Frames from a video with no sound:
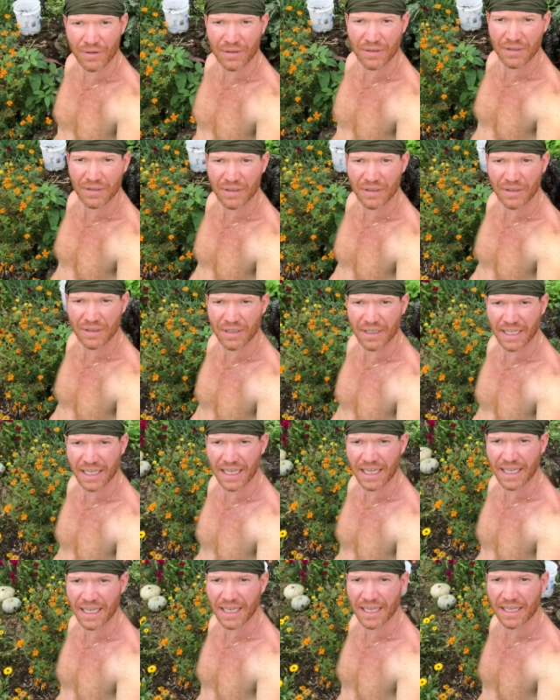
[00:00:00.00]
going to have a
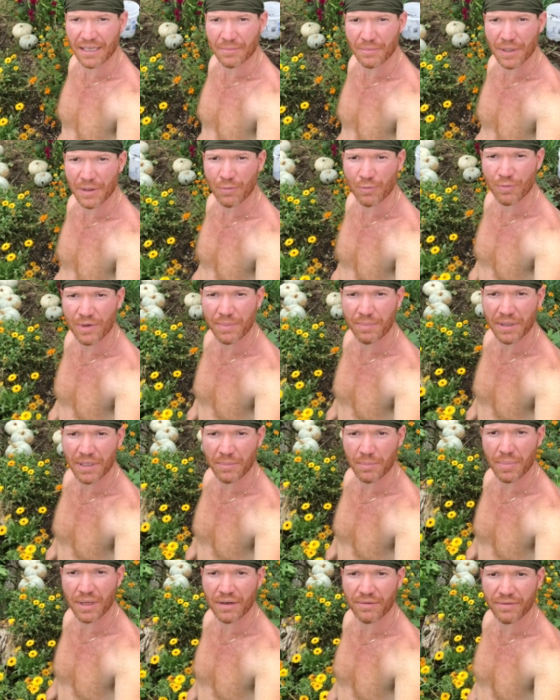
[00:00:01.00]
cover crop because
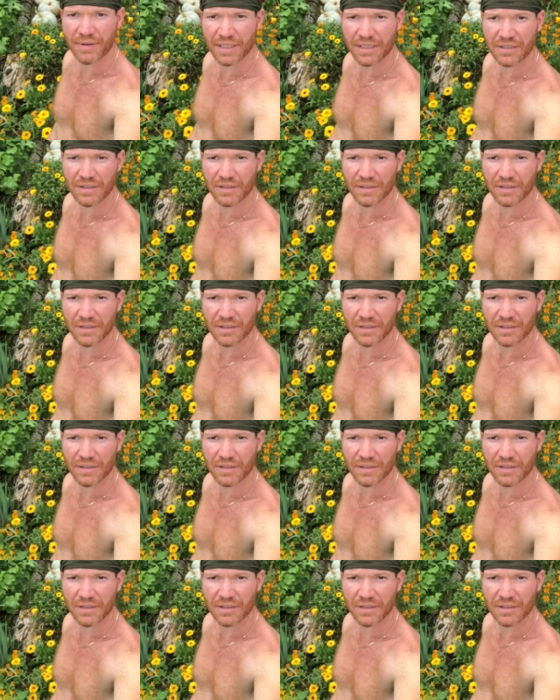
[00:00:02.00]
there's a lot still